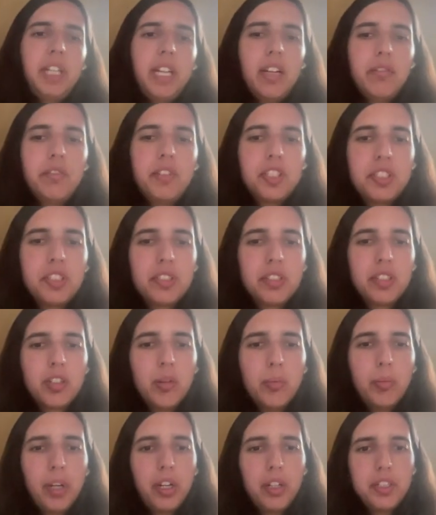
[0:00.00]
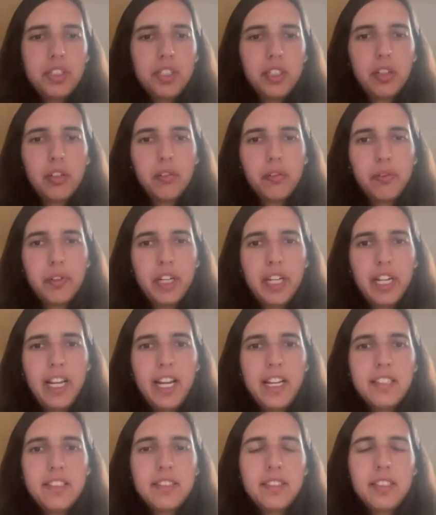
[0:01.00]
we have just the comparison of
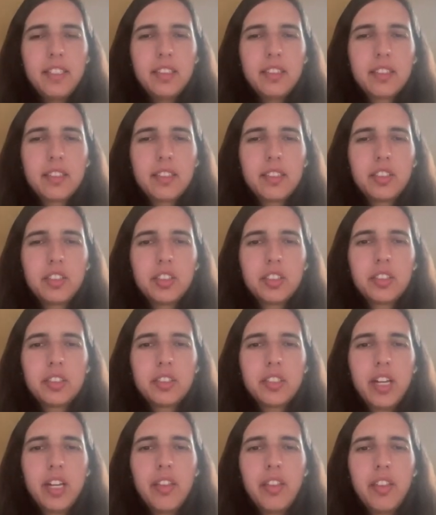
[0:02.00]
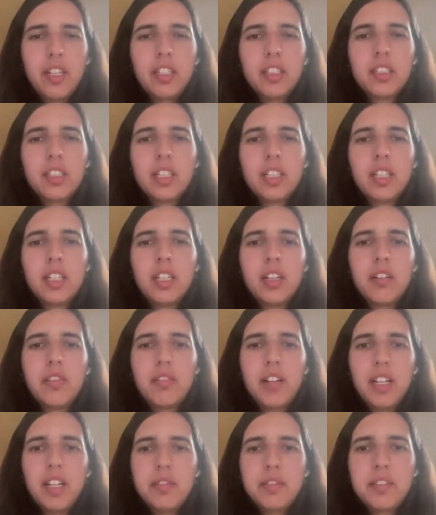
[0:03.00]
AICs, and just, I think
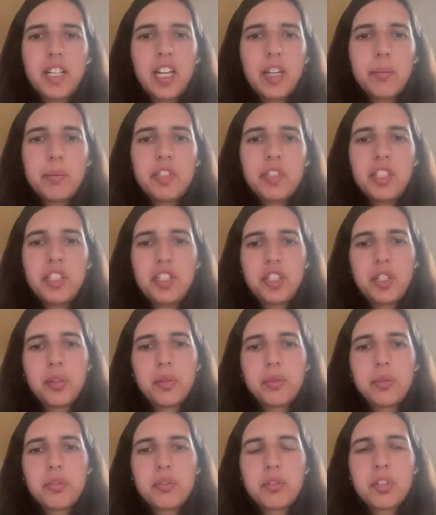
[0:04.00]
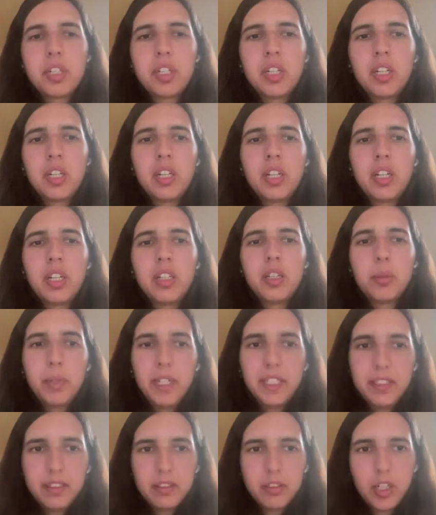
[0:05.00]
5 times it shows the
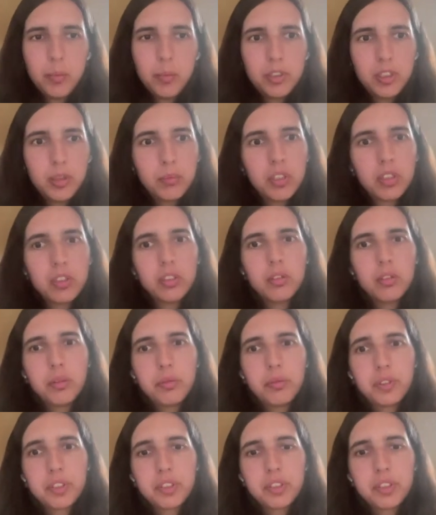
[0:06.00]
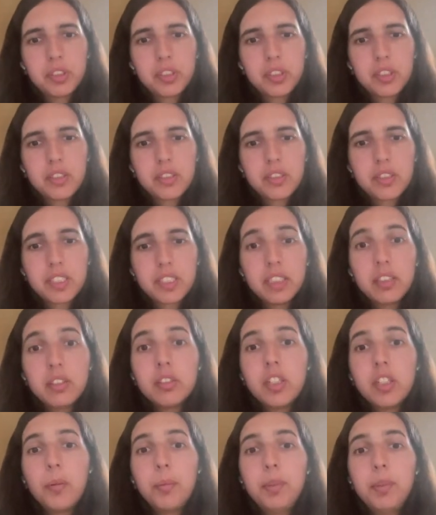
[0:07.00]
weighted copula model over the
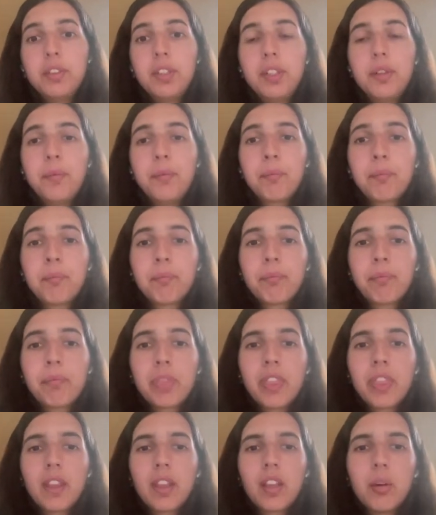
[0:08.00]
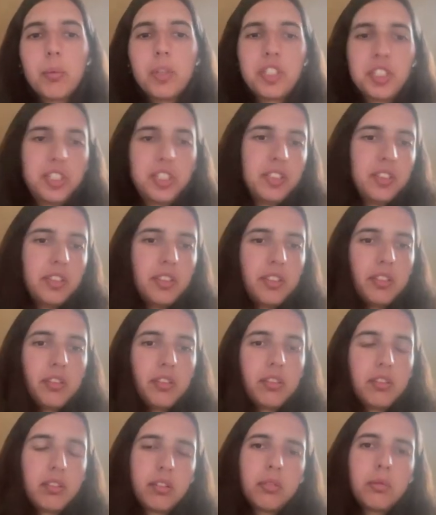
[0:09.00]
single copula, which is
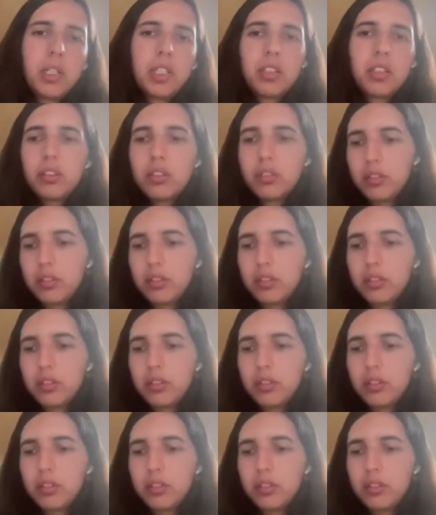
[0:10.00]
quite